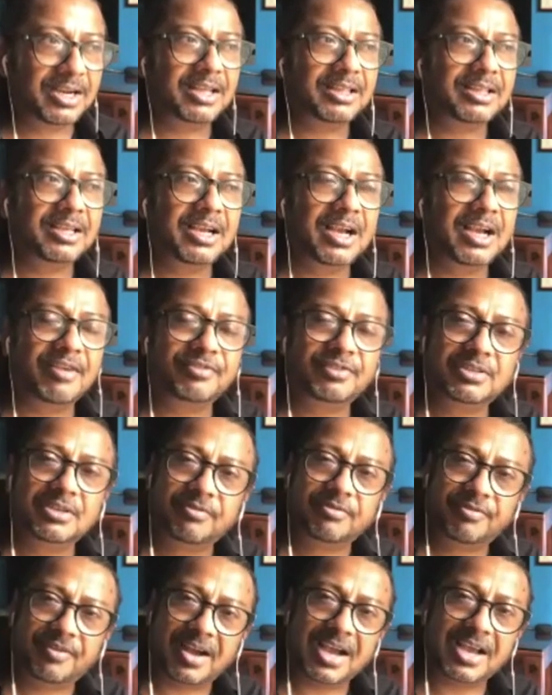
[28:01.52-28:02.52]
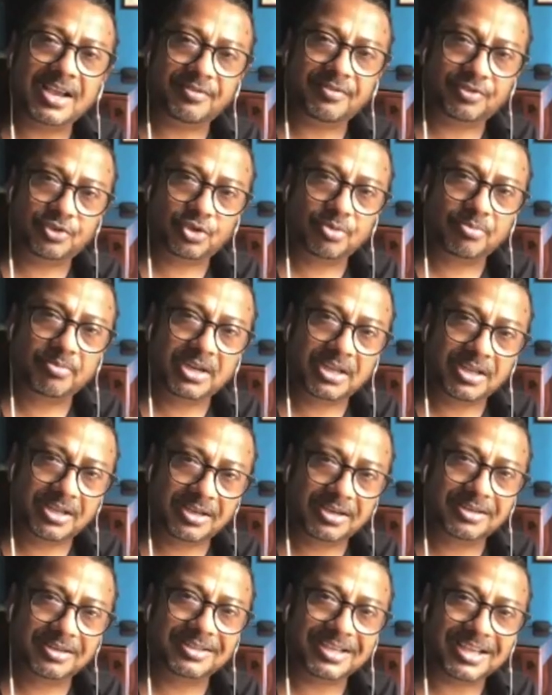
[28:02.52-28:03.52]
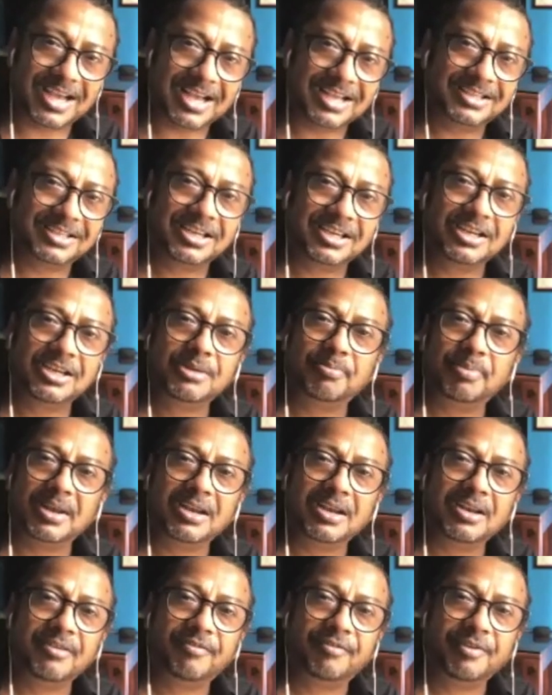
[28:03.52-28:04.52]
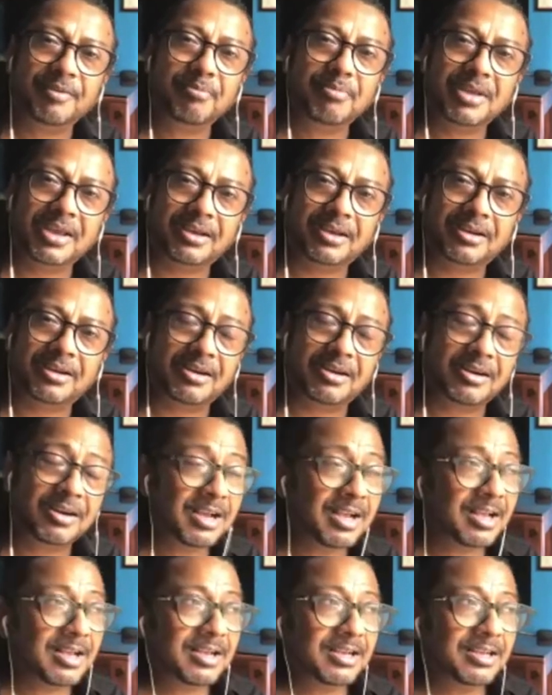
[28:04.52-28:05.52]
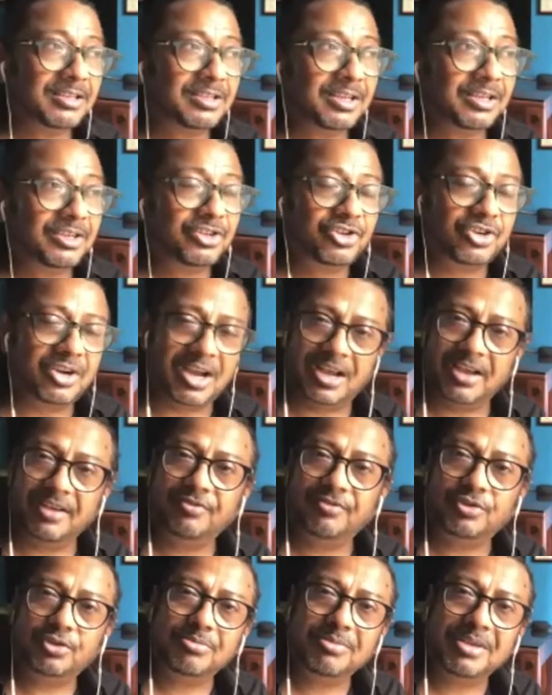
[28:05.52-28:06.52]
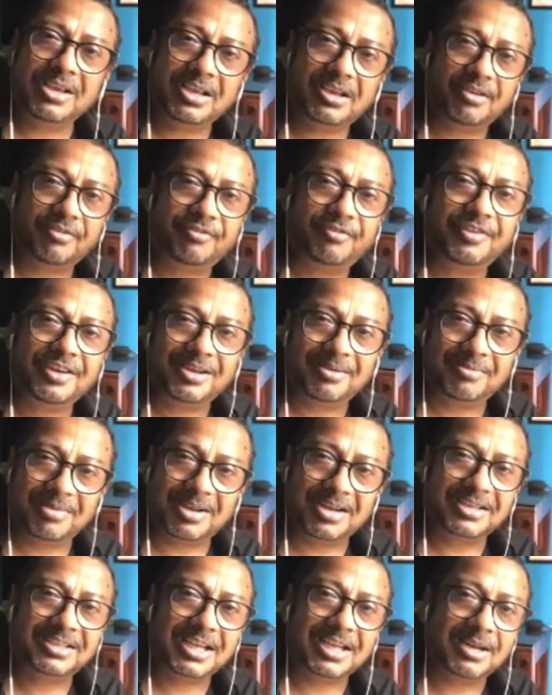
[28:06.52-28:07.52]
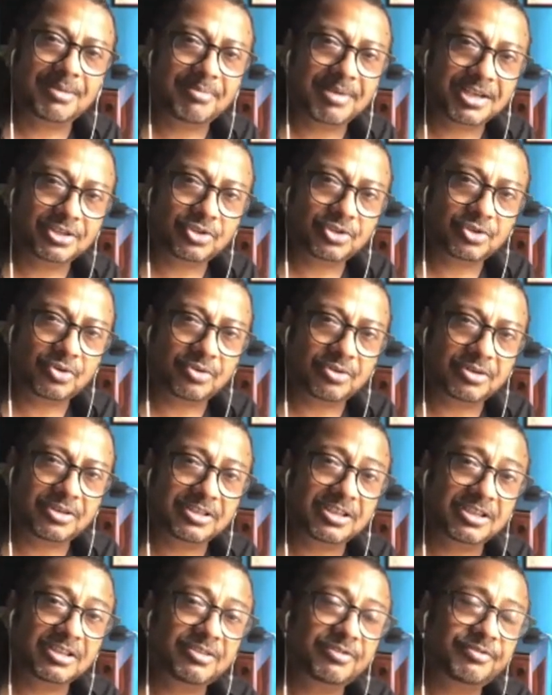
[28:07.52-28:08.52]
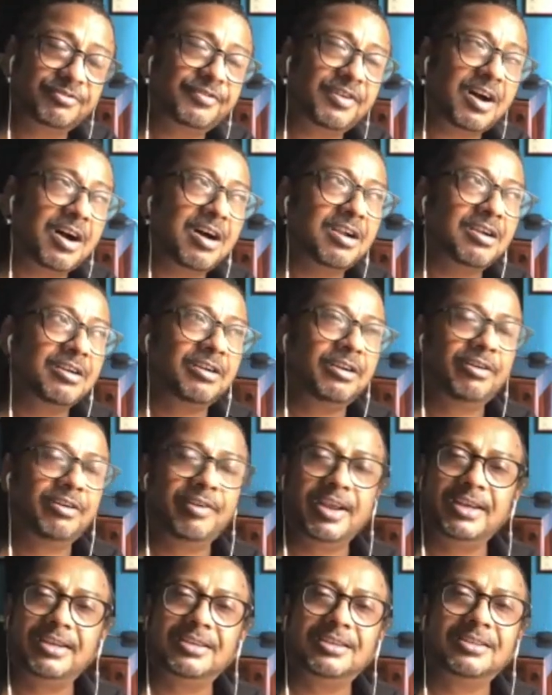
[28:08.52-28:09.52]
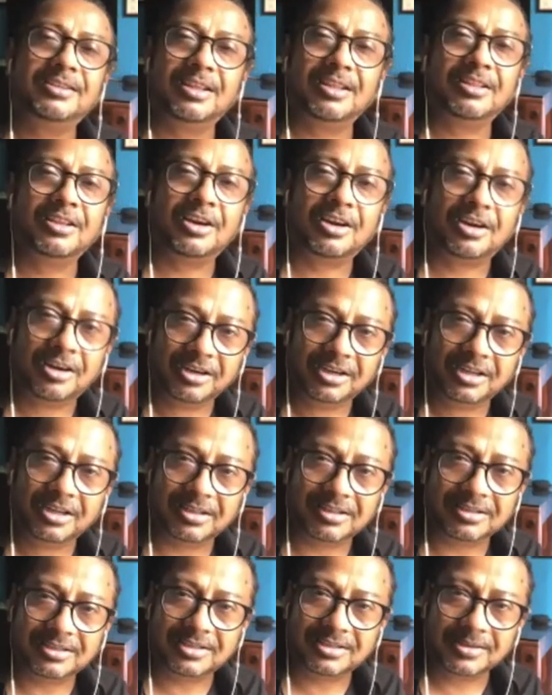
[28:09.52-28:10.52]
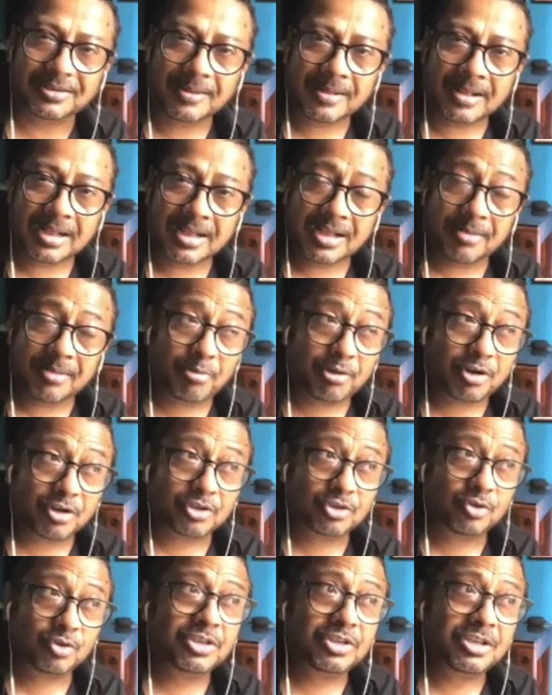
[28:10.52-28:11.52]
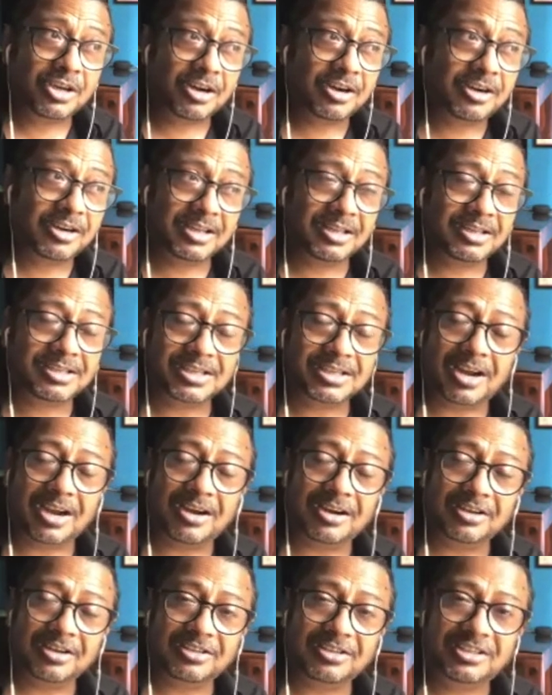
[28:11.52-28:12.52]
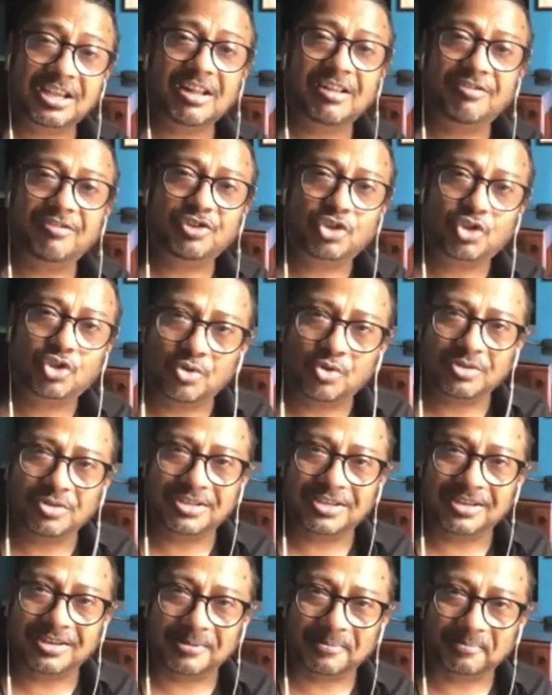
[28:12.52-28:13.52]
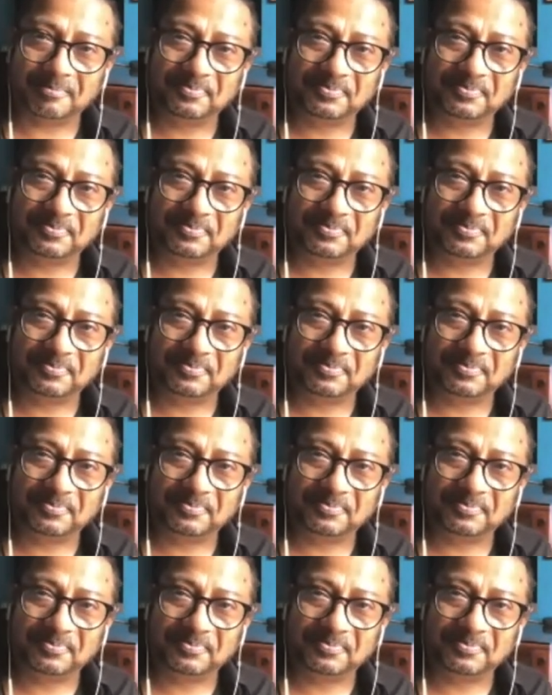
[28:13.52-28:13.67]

I think I've survived so many years as an independent filmmaker is the drive to make a film and tell my stories is far greater than the hurdles, because those hurdles are self-chosen.